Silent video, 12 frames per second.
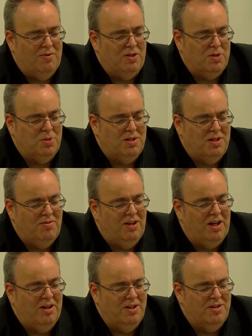a
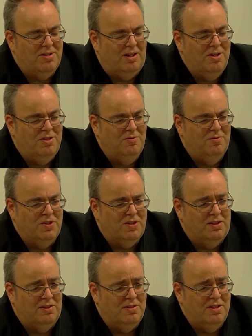specific isolation
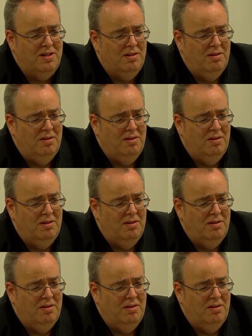facility,